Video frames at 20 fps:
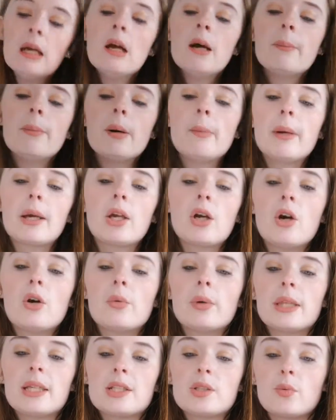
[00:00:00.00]
But my goal
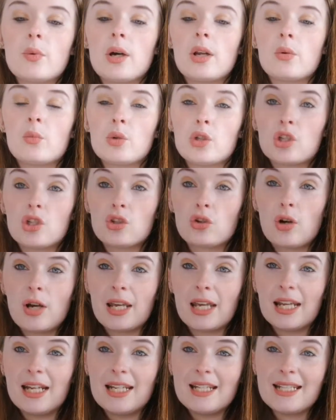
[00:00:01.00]
with this one was to try and
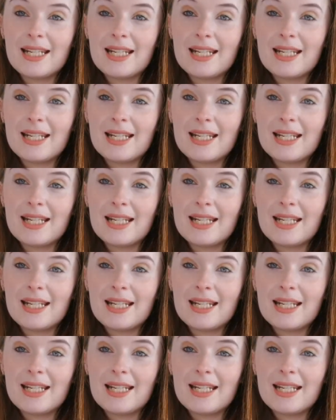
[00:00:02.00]
get it